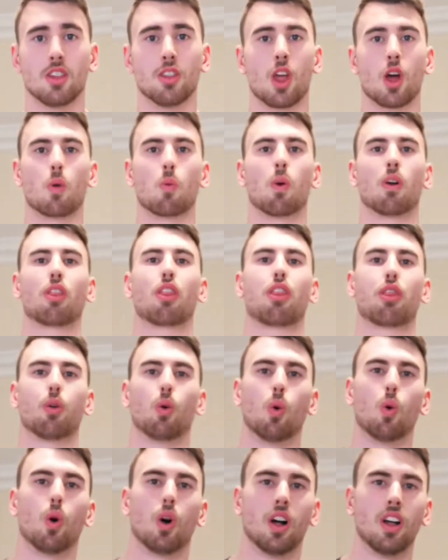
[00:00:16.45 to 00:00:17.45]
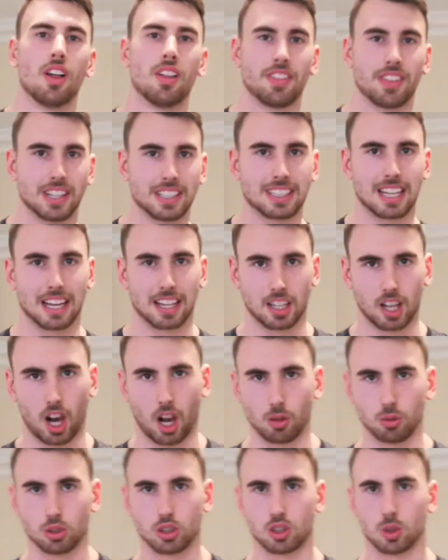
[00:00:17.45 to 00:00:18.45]
No one thought they'd get
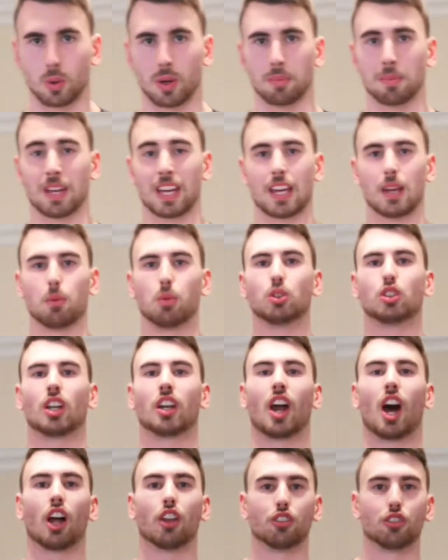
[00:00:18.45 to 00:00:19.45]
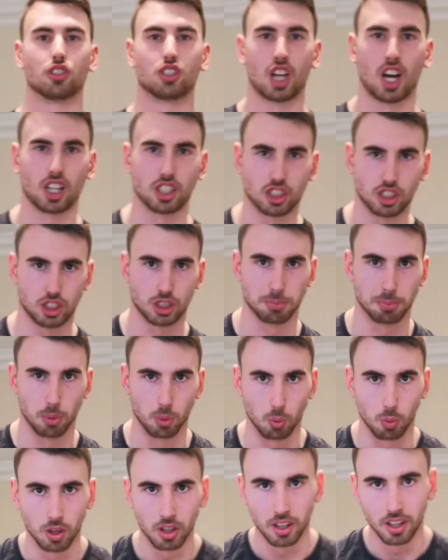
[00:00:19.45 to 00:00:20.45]
close to him. He was an
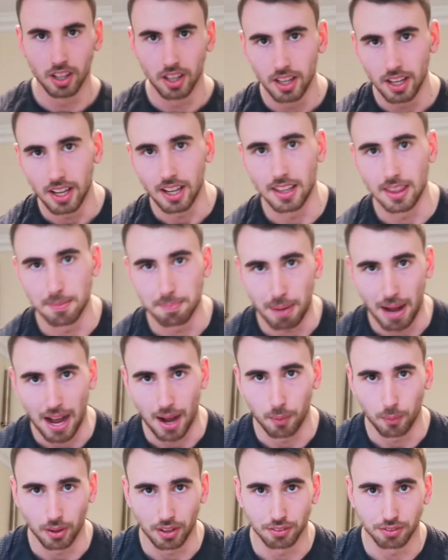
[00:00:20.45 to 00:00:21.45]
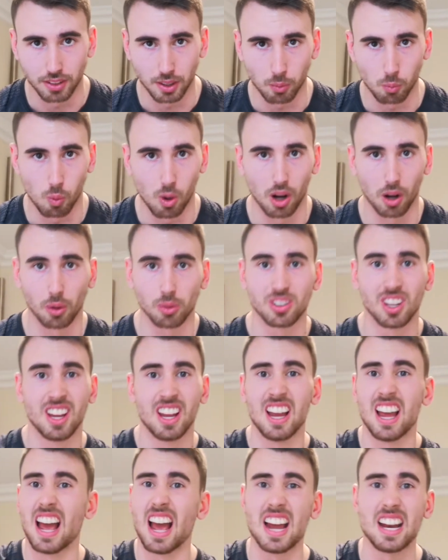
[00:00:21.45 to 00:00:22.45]
untouchable in the powerlifting world.